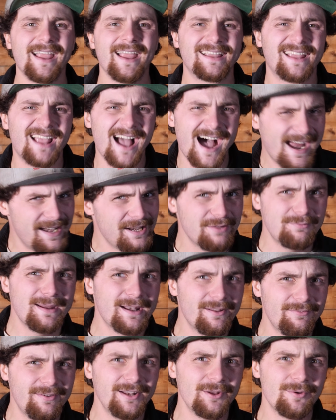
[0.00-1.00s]
kind of
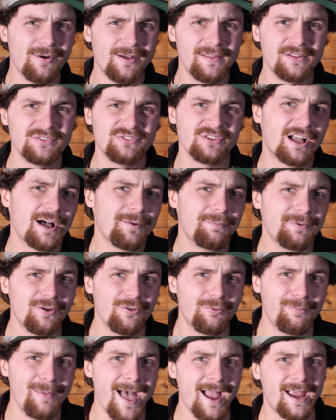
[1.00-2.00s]
made a video on this a couple
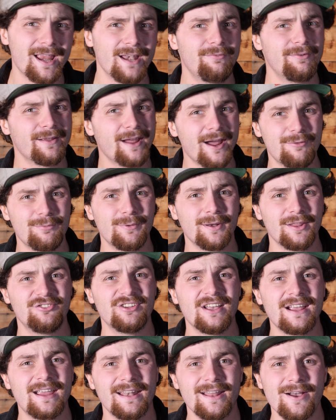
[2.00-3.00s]
years back, and if you guys want to
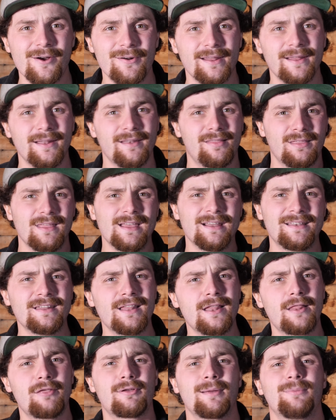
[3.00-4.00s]
check it out, it's linked
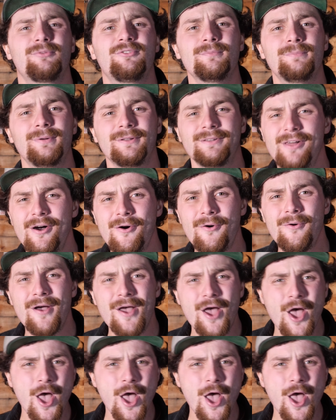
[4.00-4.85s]
in the description below,